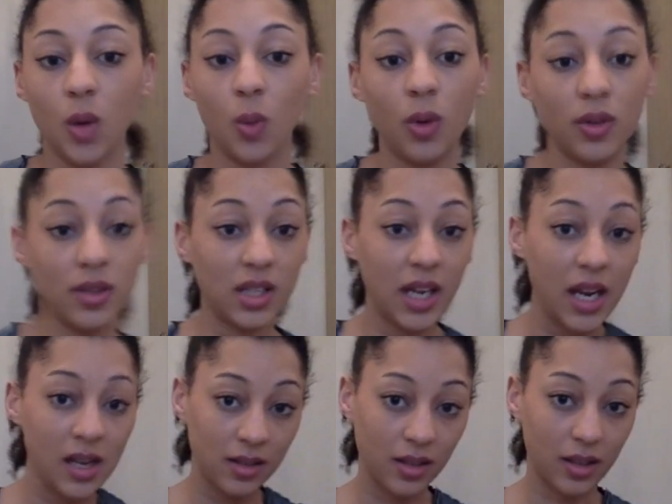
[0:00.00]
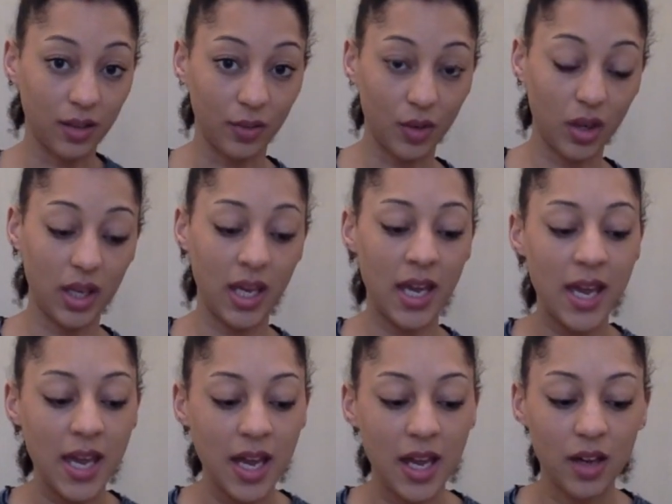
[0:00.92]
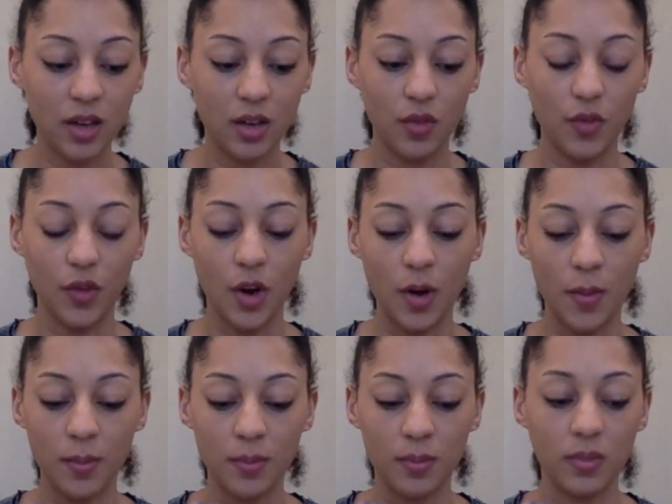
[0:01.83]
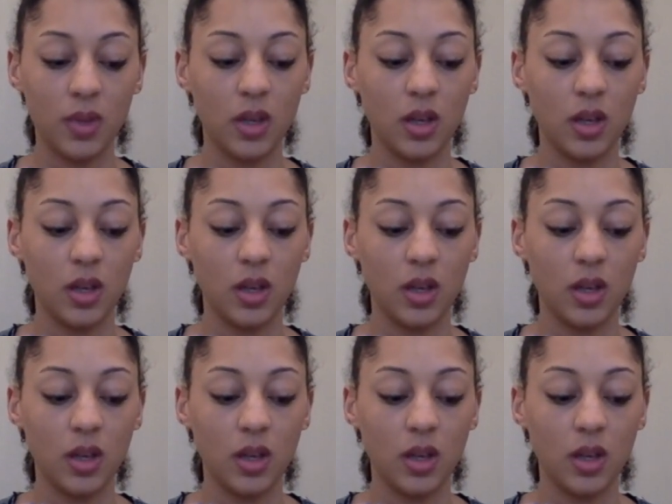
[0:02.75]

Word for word: one skeins like I've got here, from